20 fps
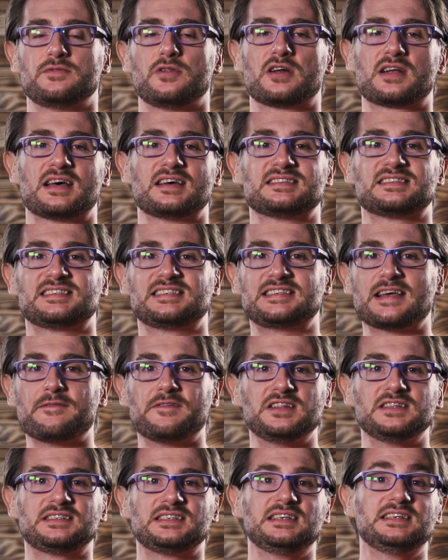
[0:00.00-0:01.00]
not a
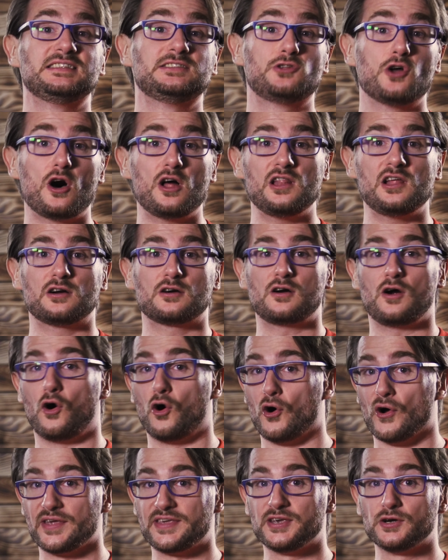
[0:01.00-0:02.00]
$70
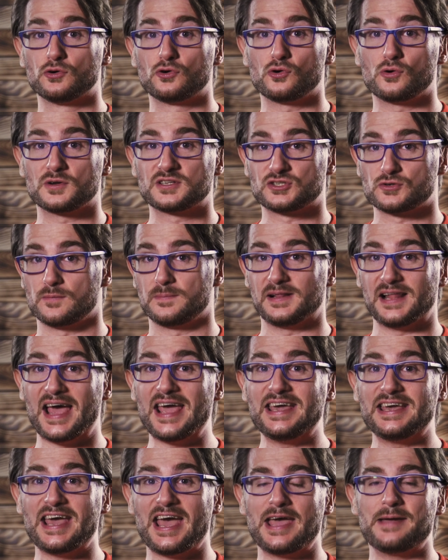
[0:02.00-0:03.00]
or Euro
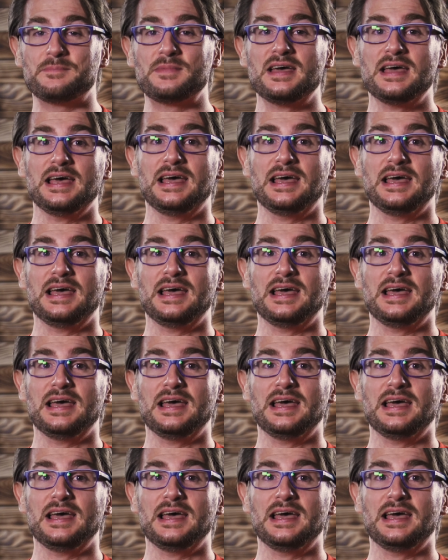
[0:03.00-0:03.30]
AAA game.